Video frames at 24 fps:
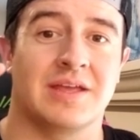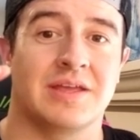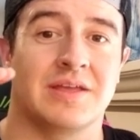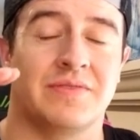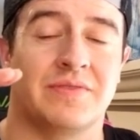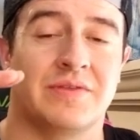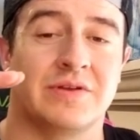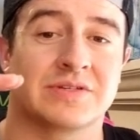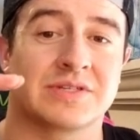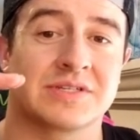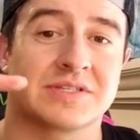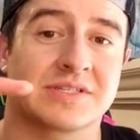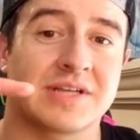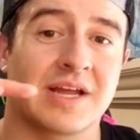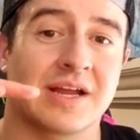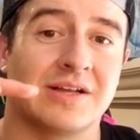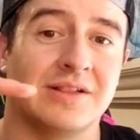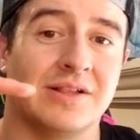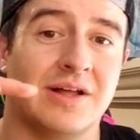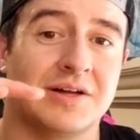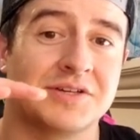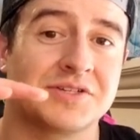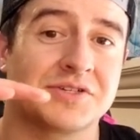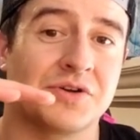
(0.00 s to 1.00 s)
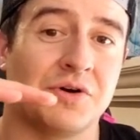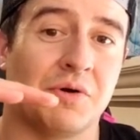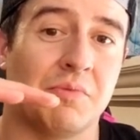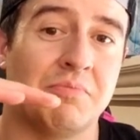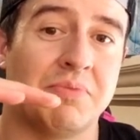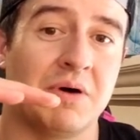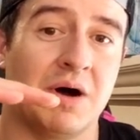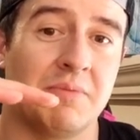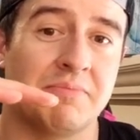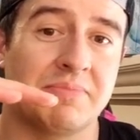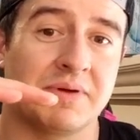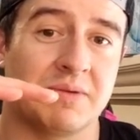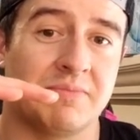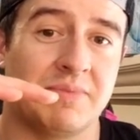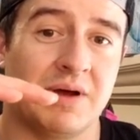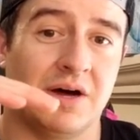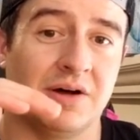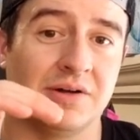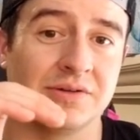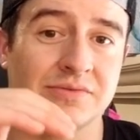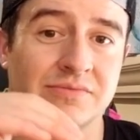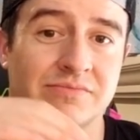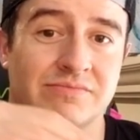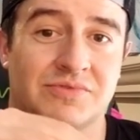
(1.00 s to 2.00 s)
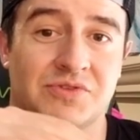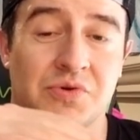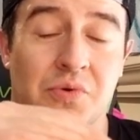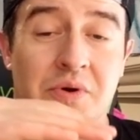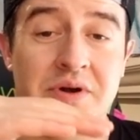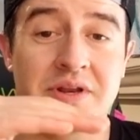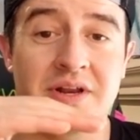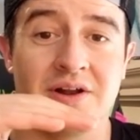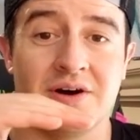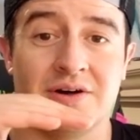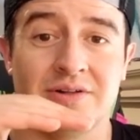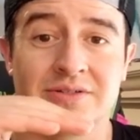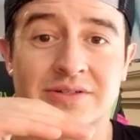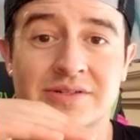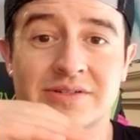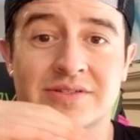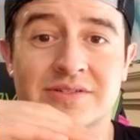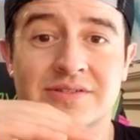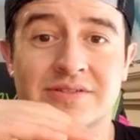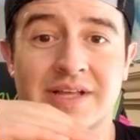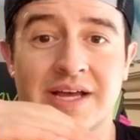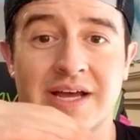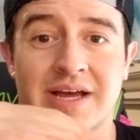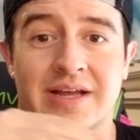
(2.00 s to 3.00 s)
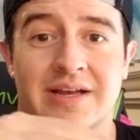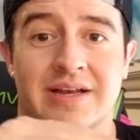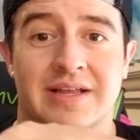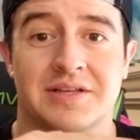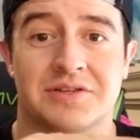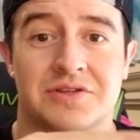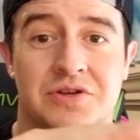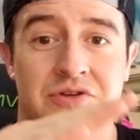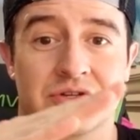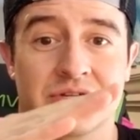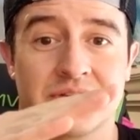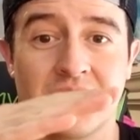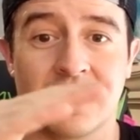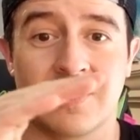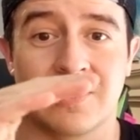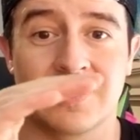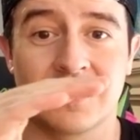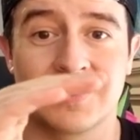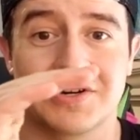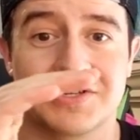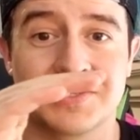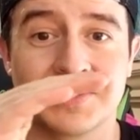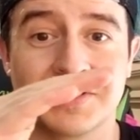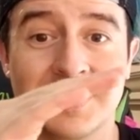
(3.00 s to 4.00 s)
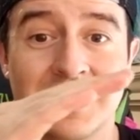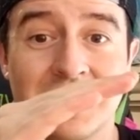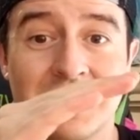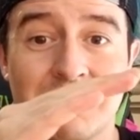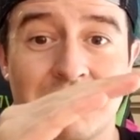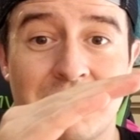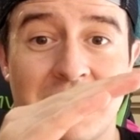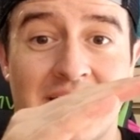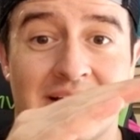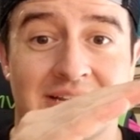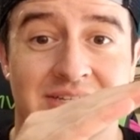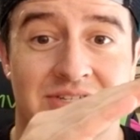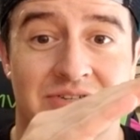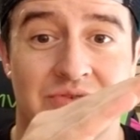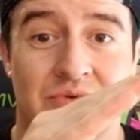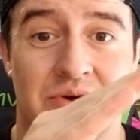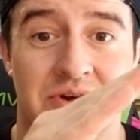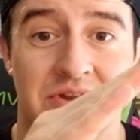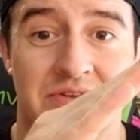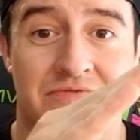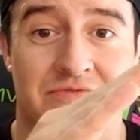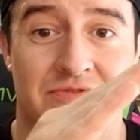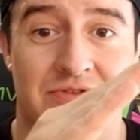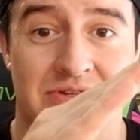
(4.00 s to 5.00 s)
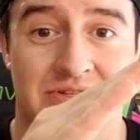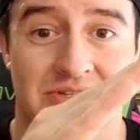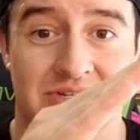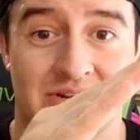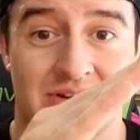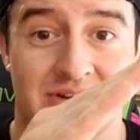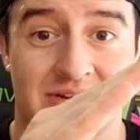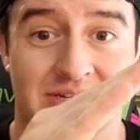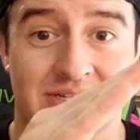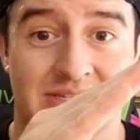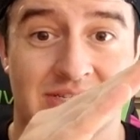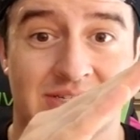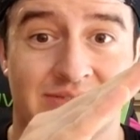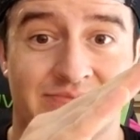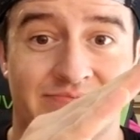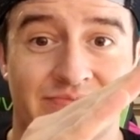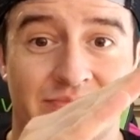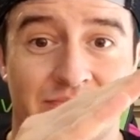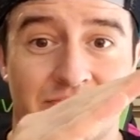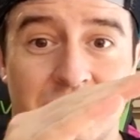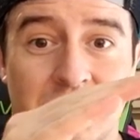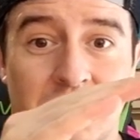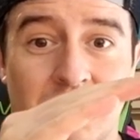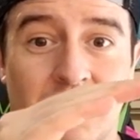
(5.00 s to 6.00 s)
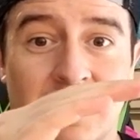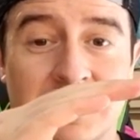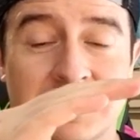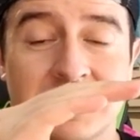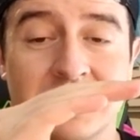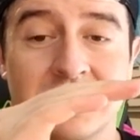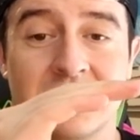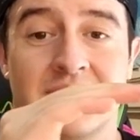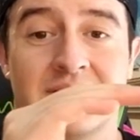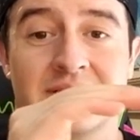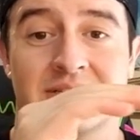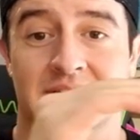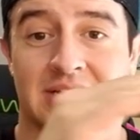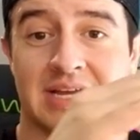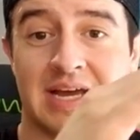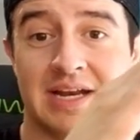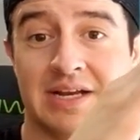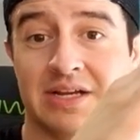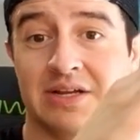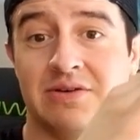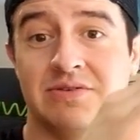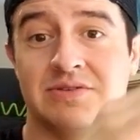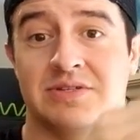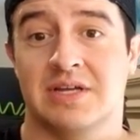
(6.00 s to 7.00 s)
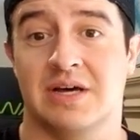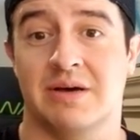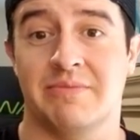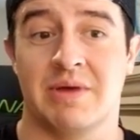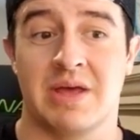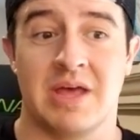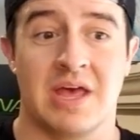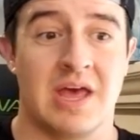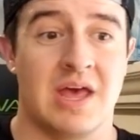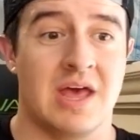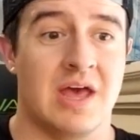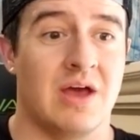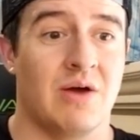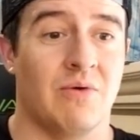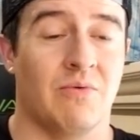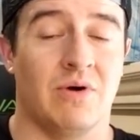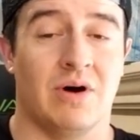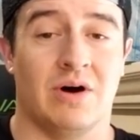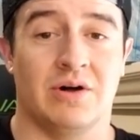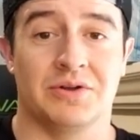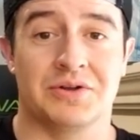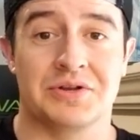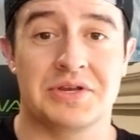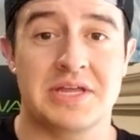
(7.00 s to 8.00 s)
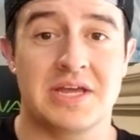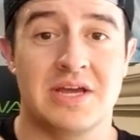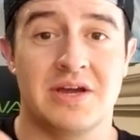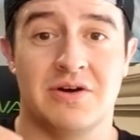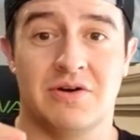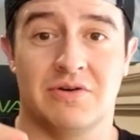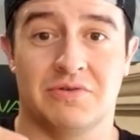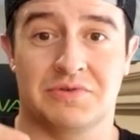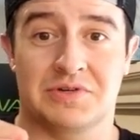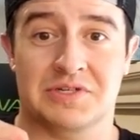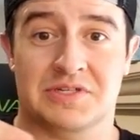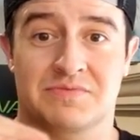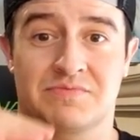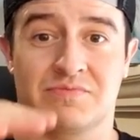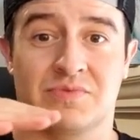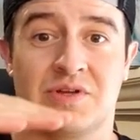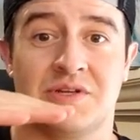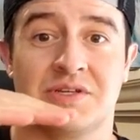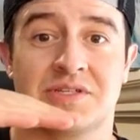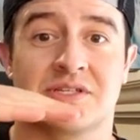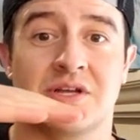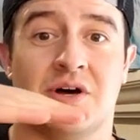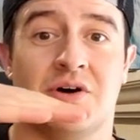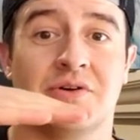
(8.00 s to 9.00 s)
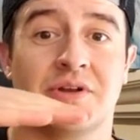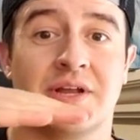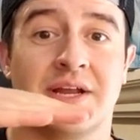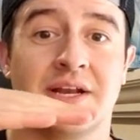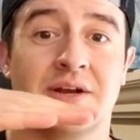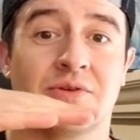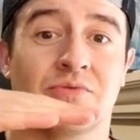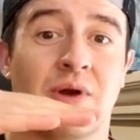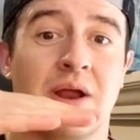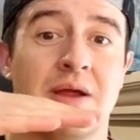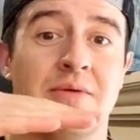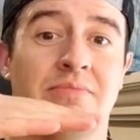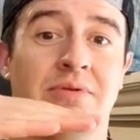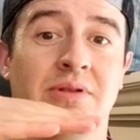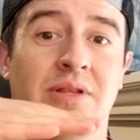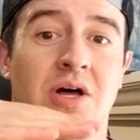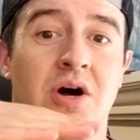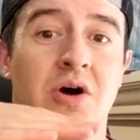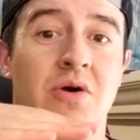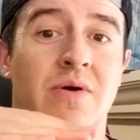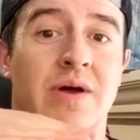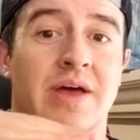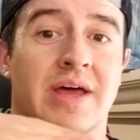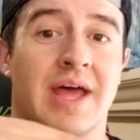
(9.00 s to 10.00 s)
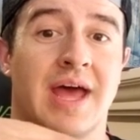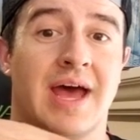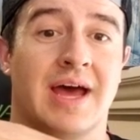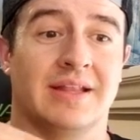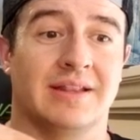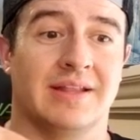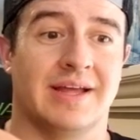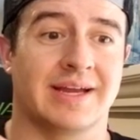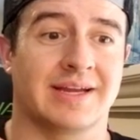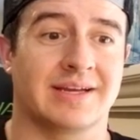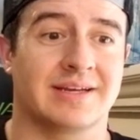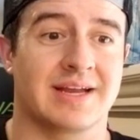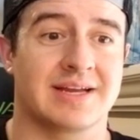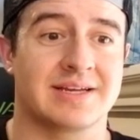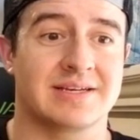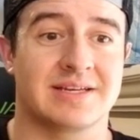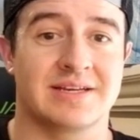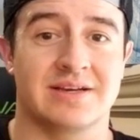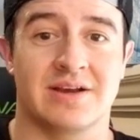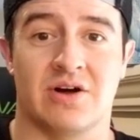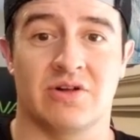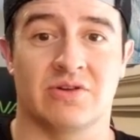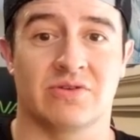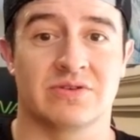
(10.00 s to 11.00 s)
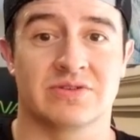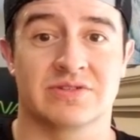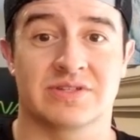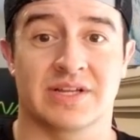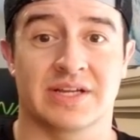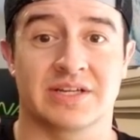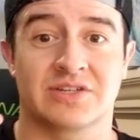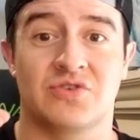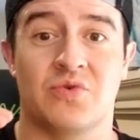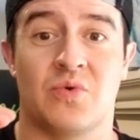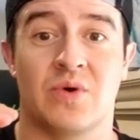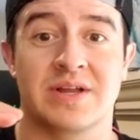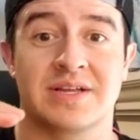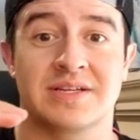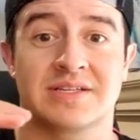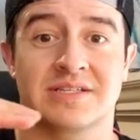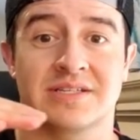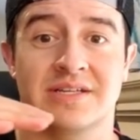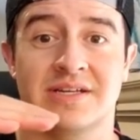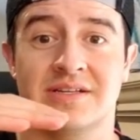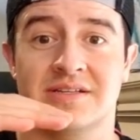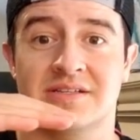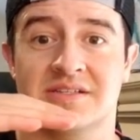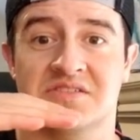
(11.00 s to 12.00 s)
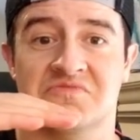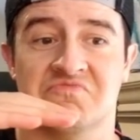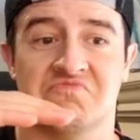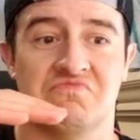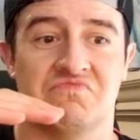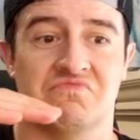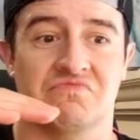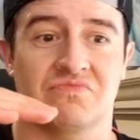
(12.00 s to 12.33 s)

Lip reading: There's a psychological bump at about $20 that it's usually hard to get past 20 for stocks, but once it does, it kind of goes up. Well, NEO just consolidated right below it at like $19.20.